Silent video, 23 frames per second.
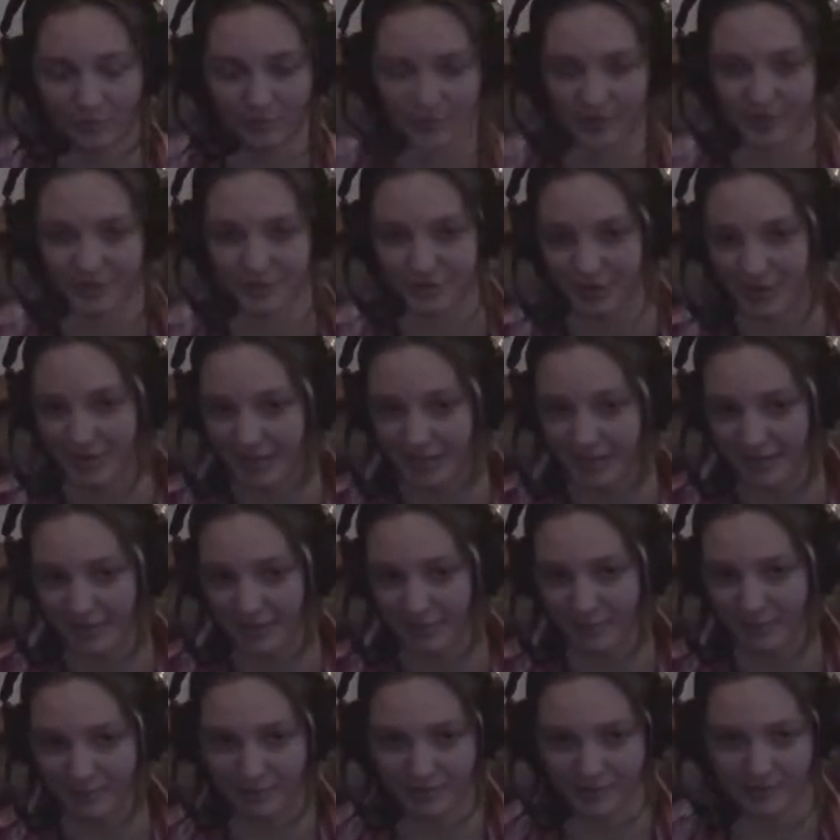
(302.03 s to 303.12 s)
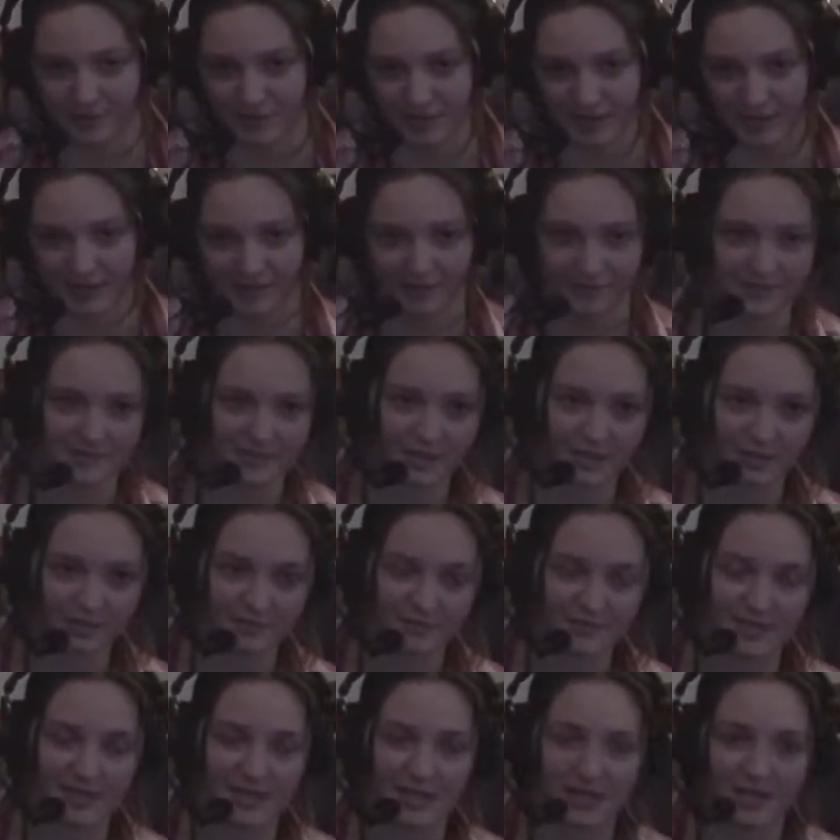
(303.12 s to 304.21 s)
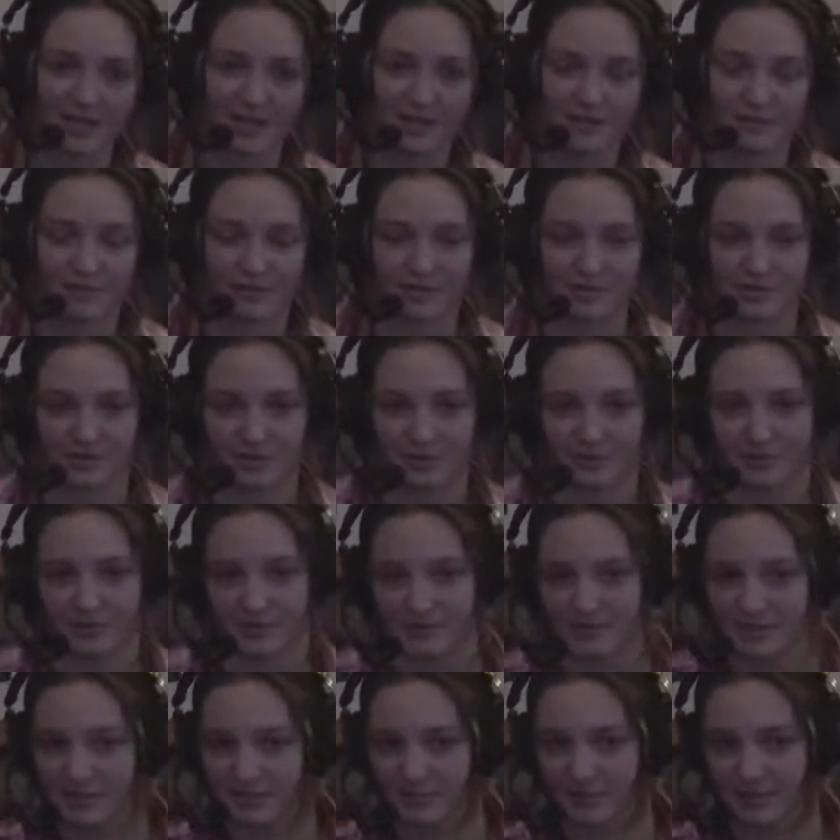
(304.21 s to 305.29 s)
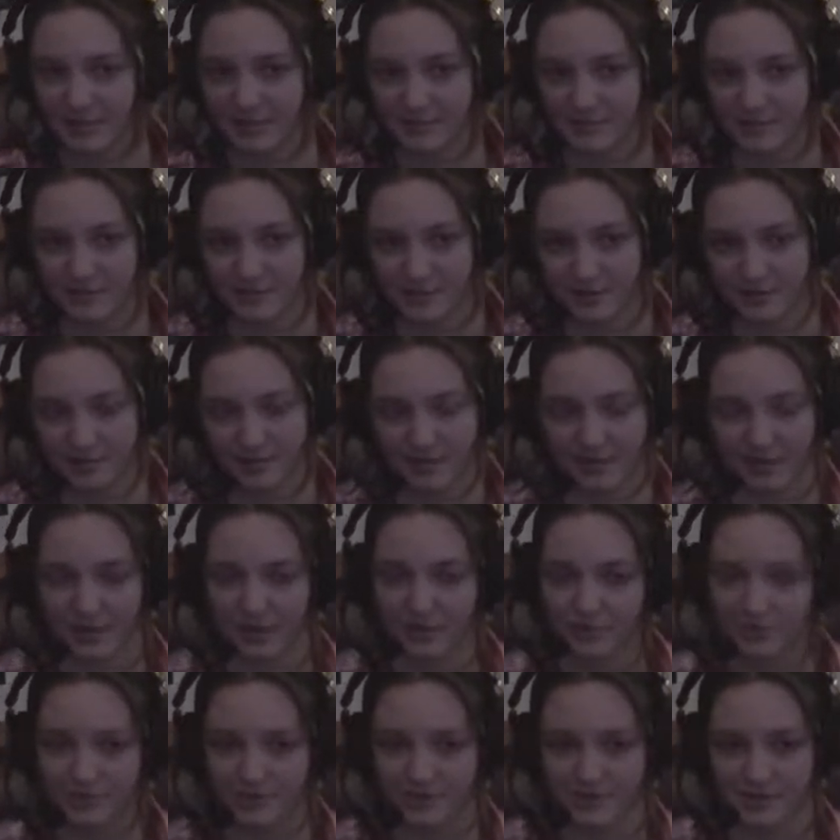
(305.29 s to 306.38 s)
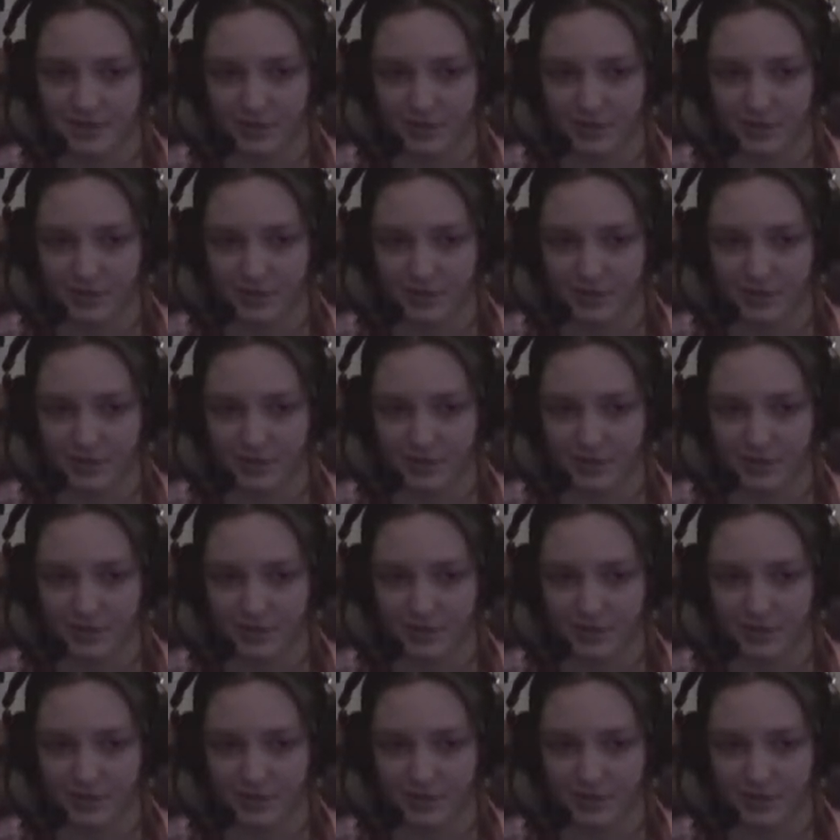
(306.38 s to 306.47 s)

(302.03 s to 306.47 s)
frustrated, and we're frustrating at ourselves, frustrated with our teammates, frustrated with our coaches.